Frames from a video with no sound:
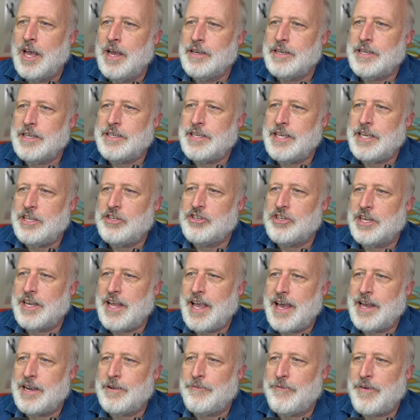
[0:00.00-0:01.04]
to teach and
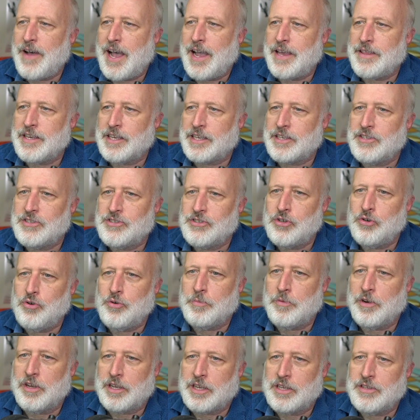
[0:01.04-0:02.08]
edify the
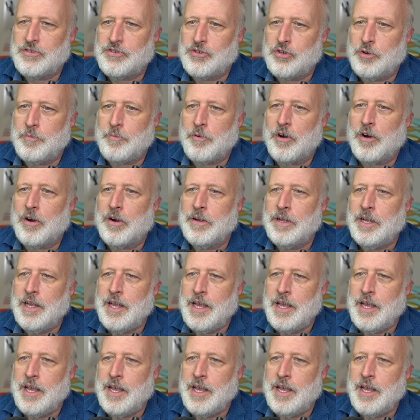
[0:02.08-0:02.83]
consumer. consumer.